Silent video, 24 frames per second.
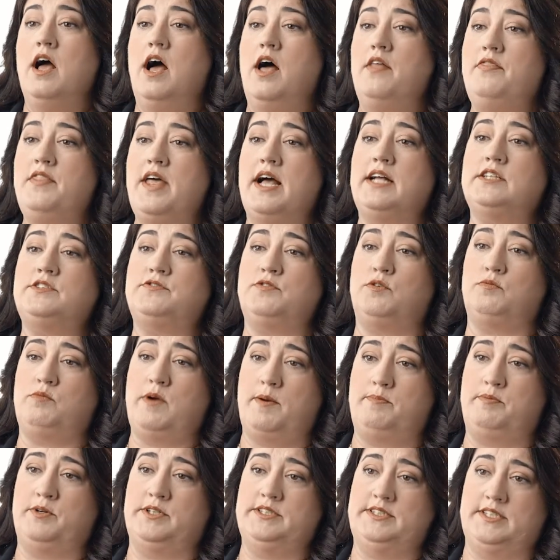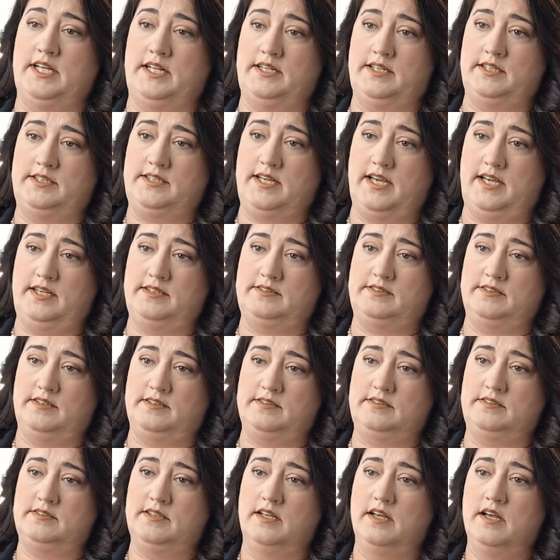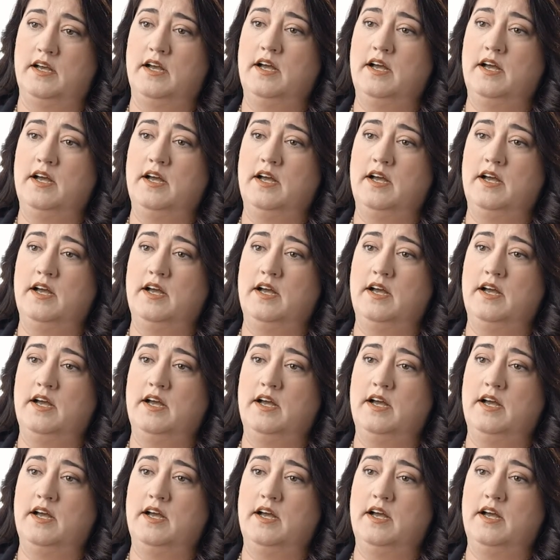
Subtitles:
And that's for represented cases.